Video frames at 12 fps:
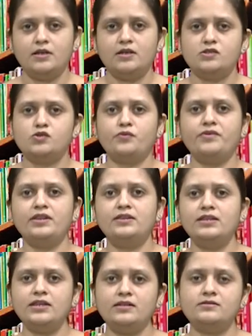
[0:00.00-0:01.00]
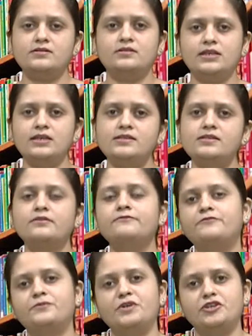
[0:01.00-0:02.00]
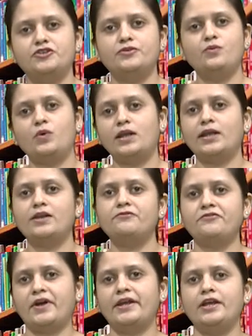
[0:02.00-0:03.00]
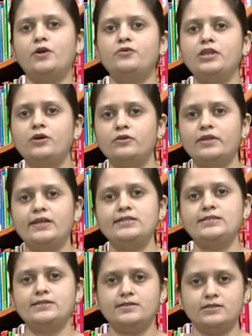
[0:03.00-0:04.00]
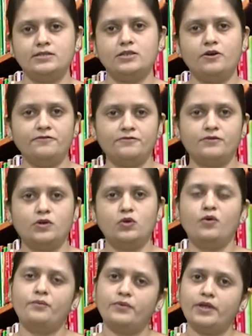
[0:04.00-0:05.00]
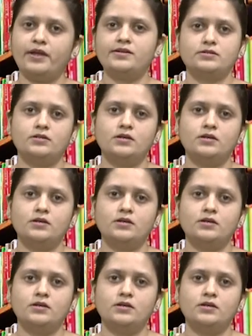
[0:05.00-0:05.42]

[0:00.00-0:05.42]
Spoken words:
So, with these information, one can find out the authenticity of Globe Theatre.